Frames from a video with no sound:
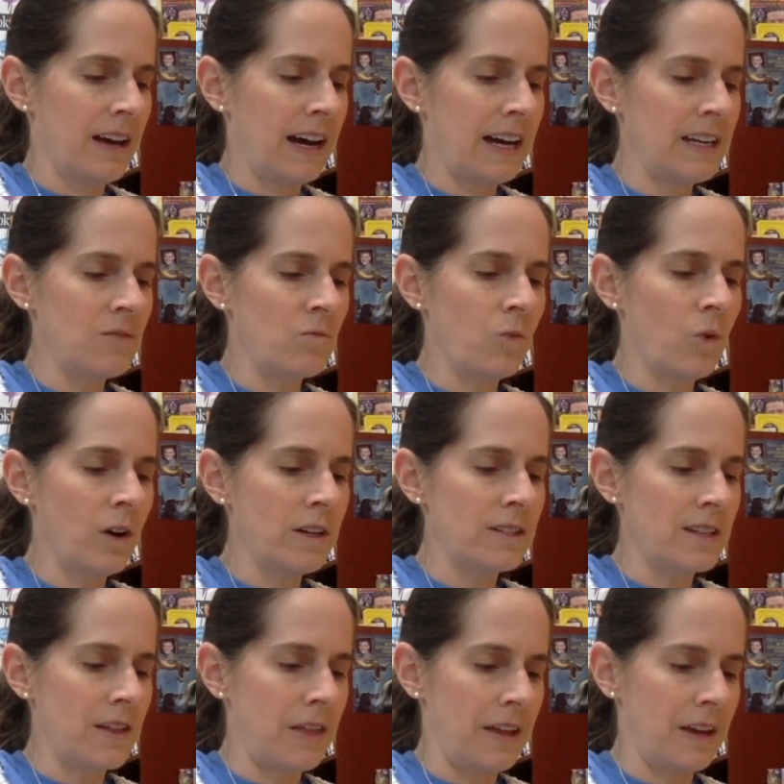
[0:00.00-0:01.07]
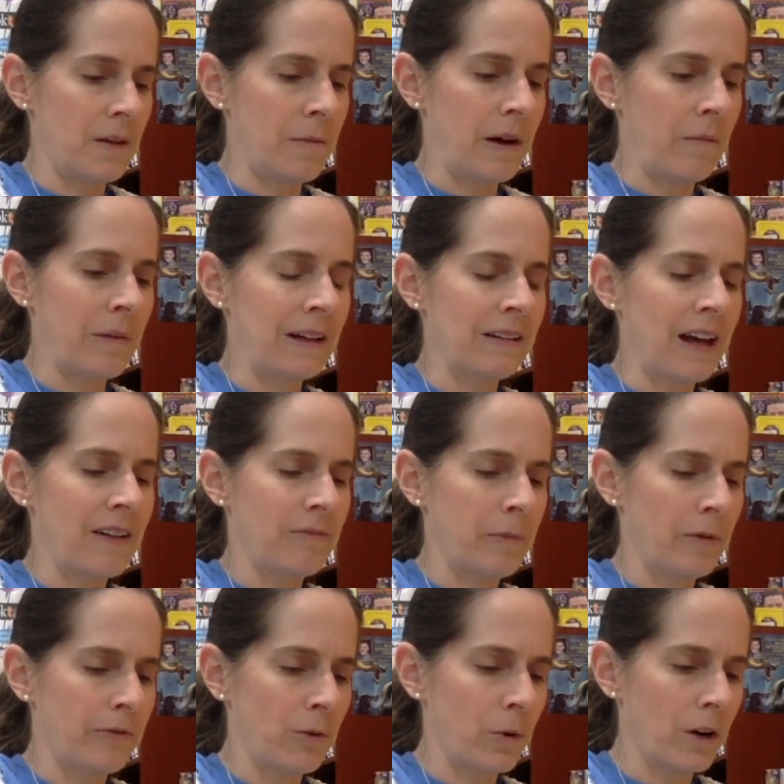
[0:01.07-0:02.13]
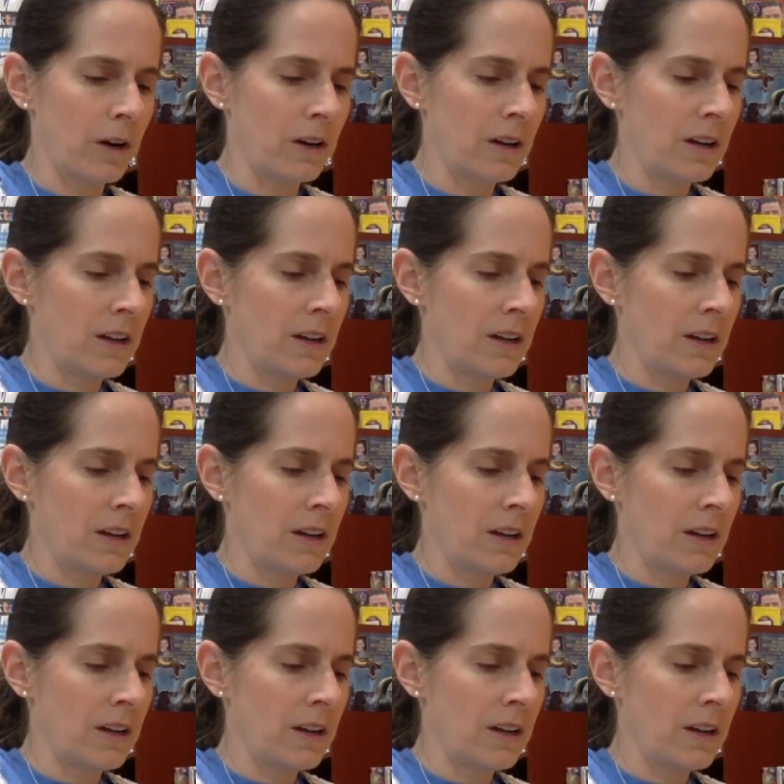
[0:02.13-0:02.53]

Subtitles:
I didn't want to think about my life before